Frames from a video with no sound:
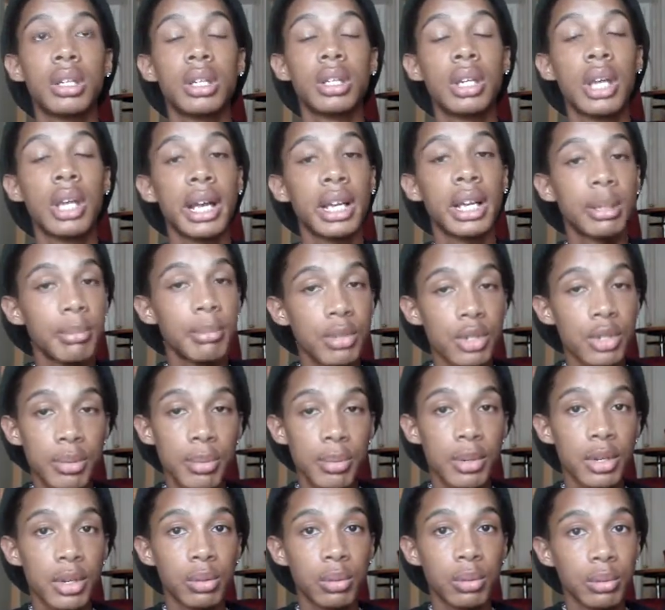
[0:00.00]
the elemental
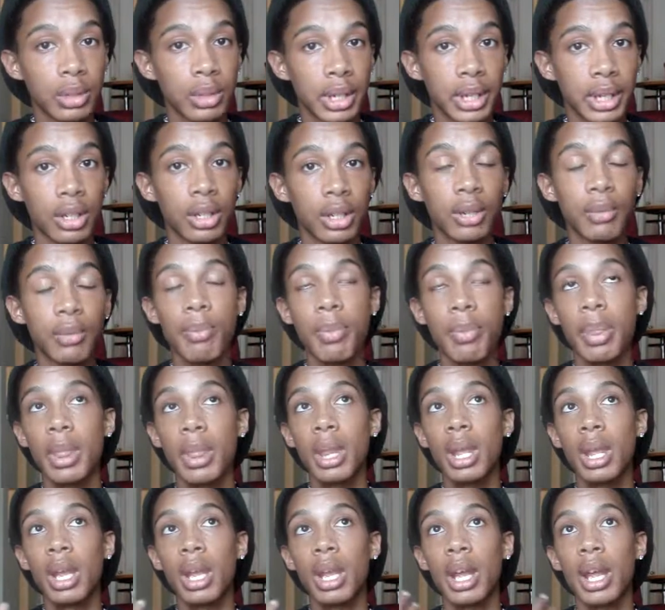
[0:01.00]
spirits will linger.
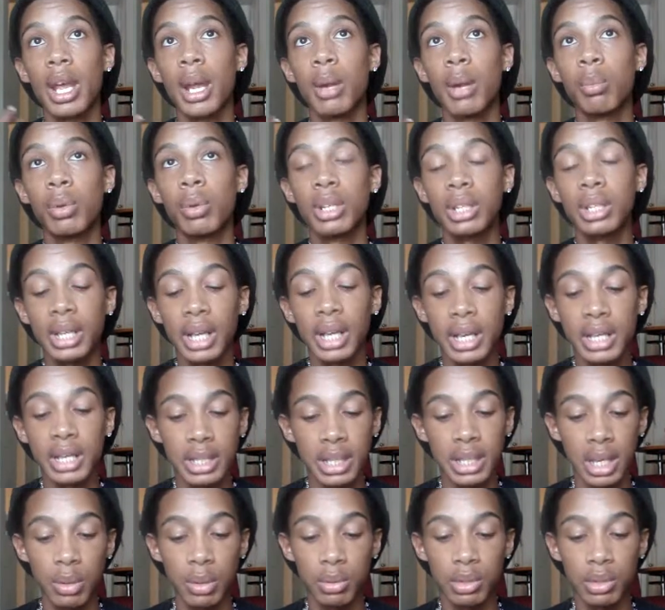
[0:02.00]
And one thing I
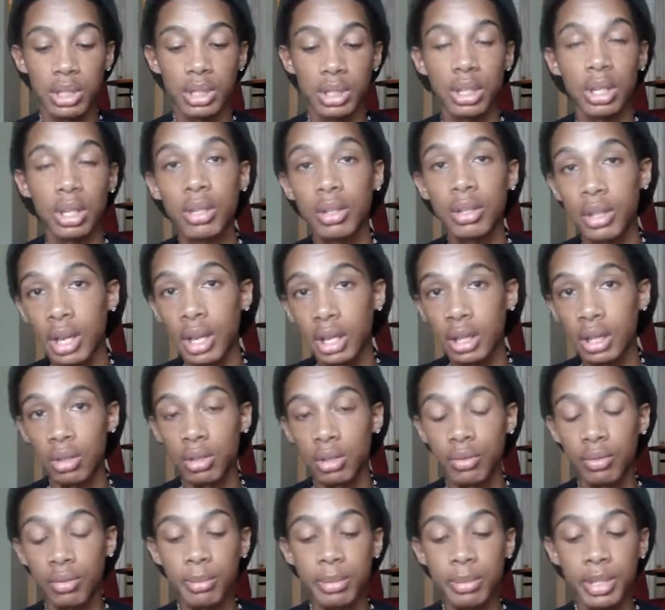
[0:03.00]
say, which is another thing I
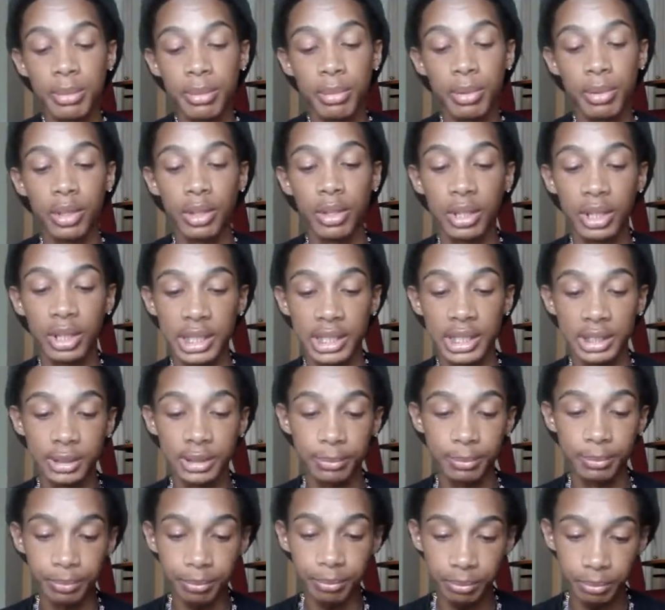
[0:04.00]
learned from this book, is
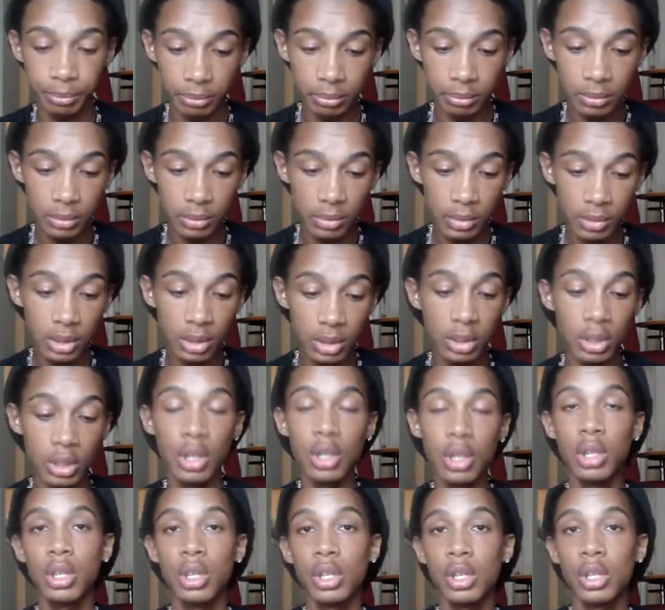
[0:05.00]

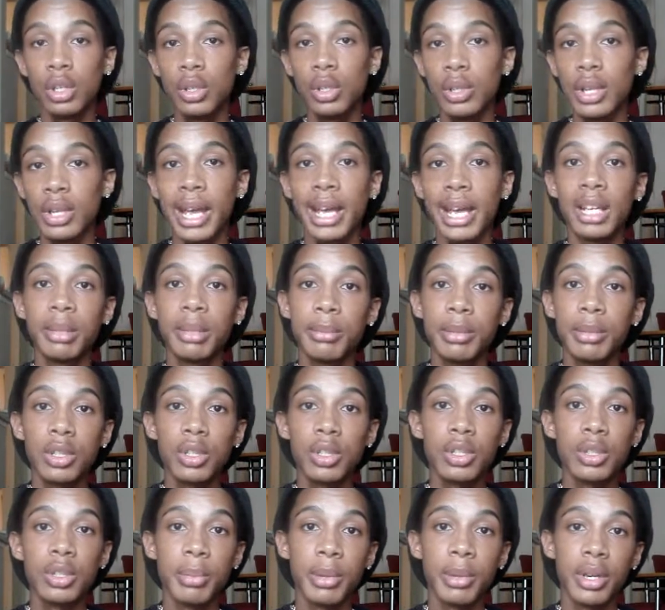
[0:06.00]
to the
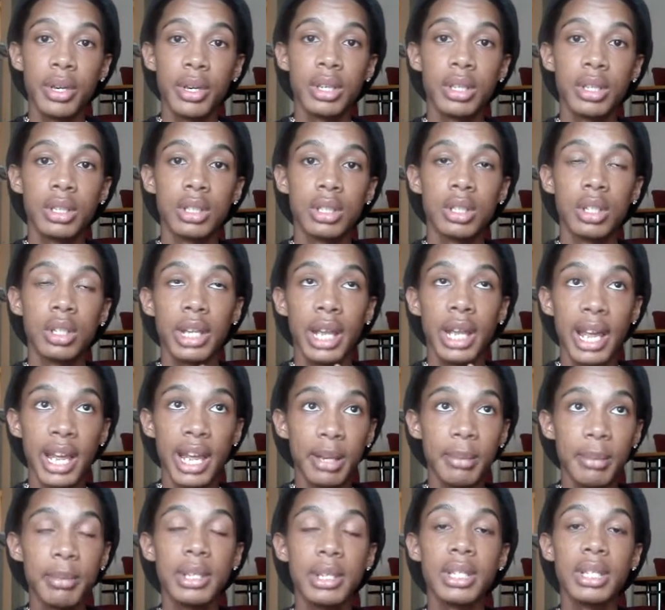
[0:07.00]

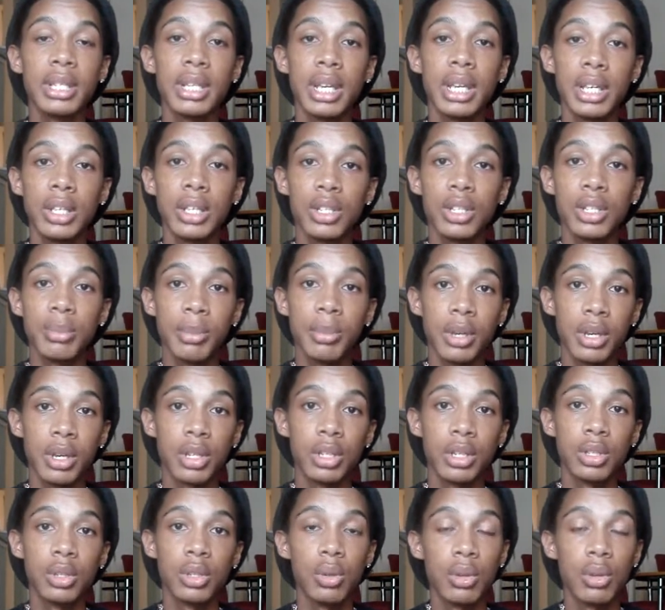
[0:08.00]
elements and nature
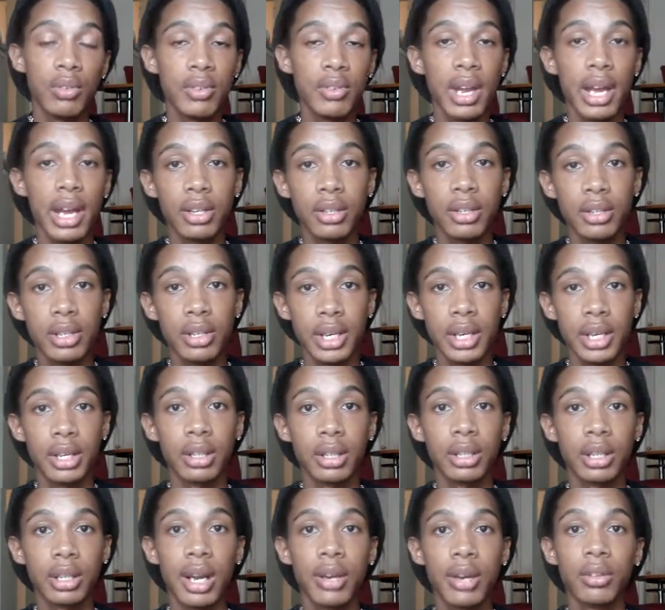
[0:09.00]
spirits who have gathered
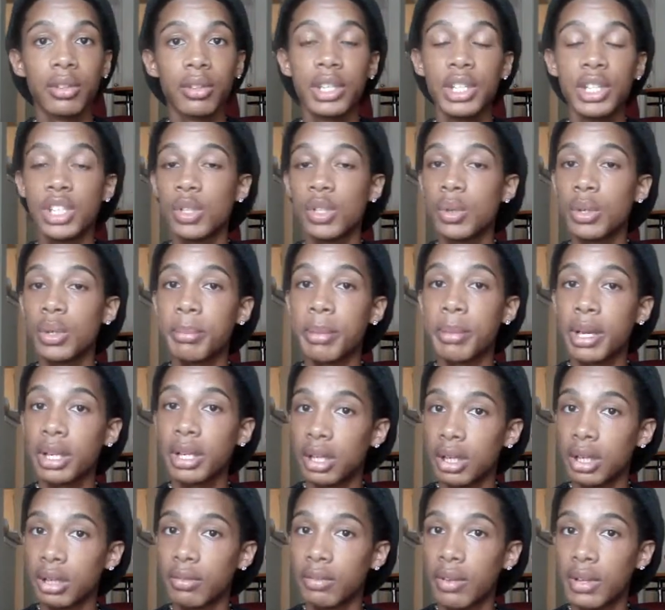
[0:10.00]
near, I release you with my
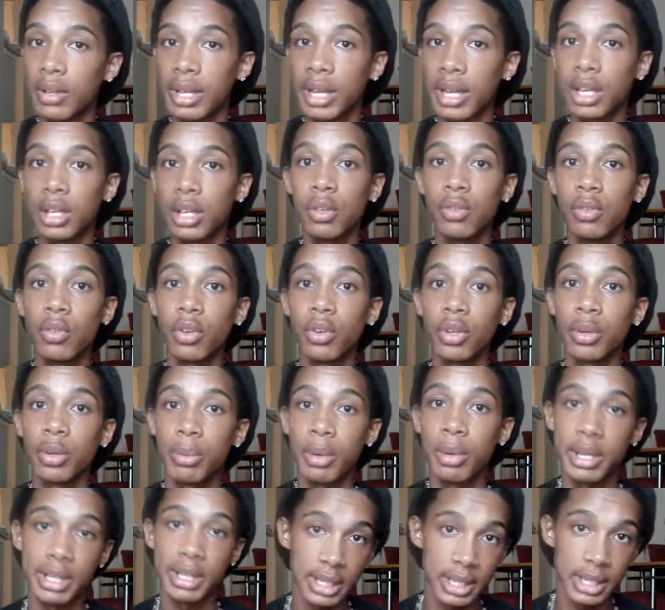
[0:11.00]
love and thank you for your
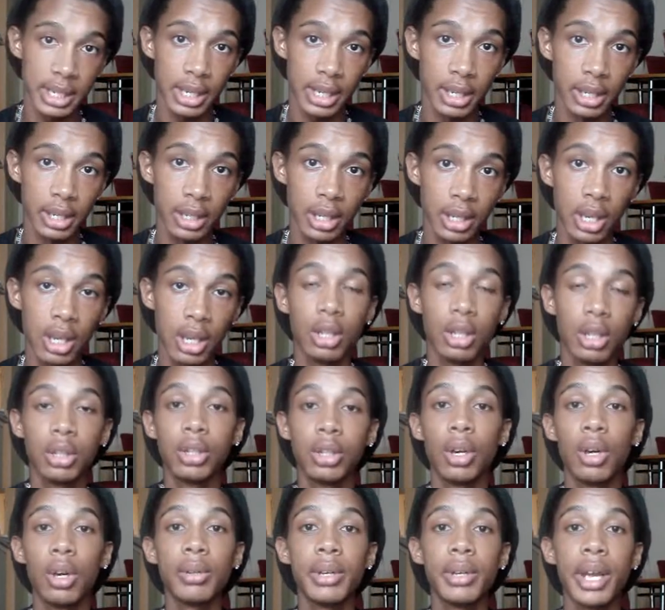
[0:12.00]
presence here.
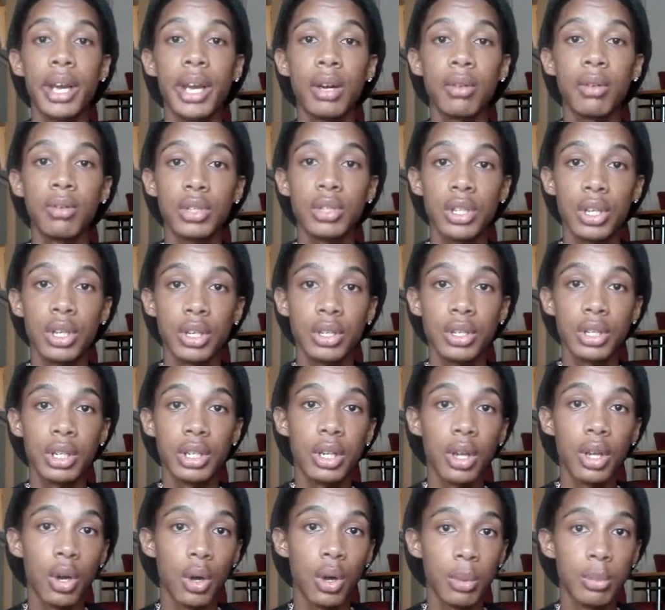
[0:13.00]
Go now and return to
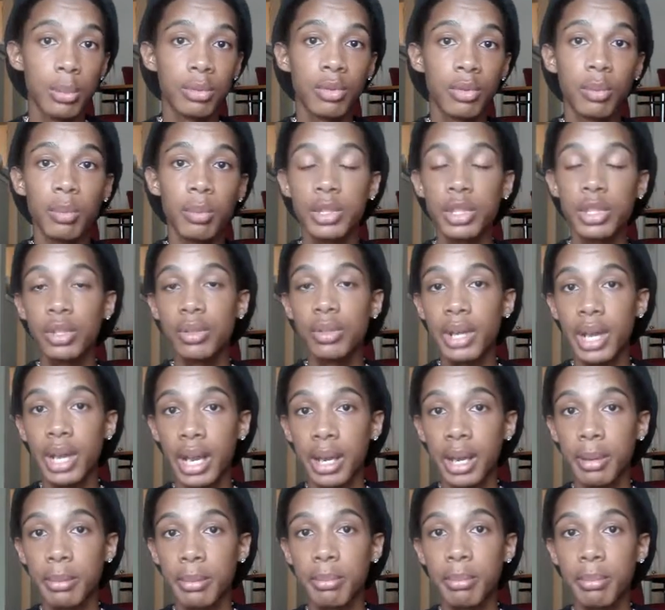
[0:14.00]
the homes from which you
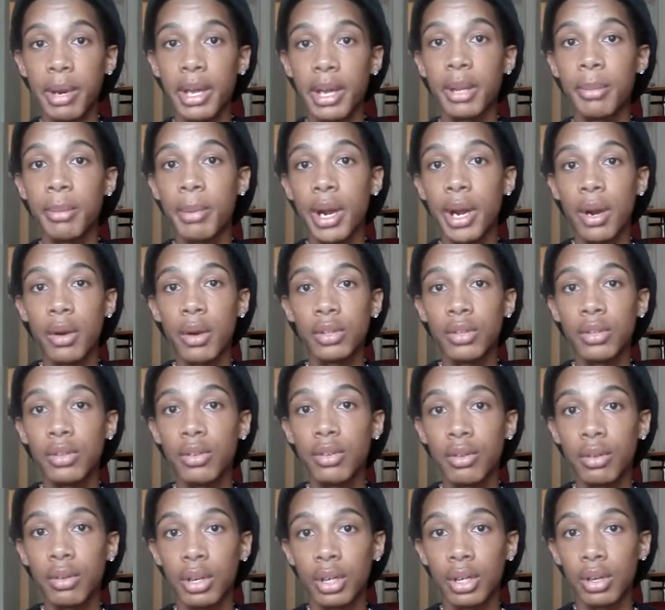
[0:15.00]
came by the powers of
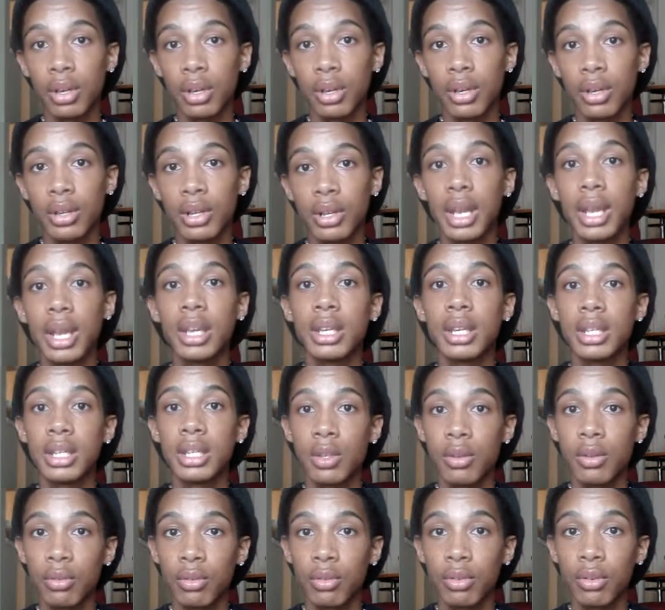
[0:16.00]
the green earth and the
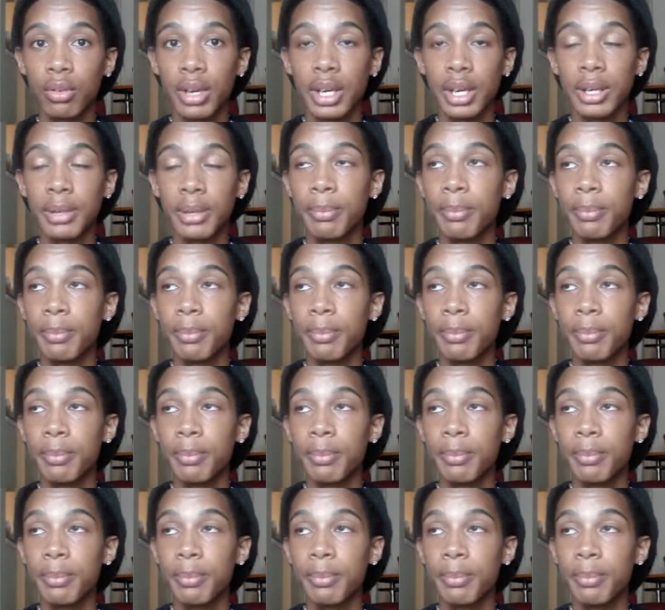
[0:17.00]
silver rain.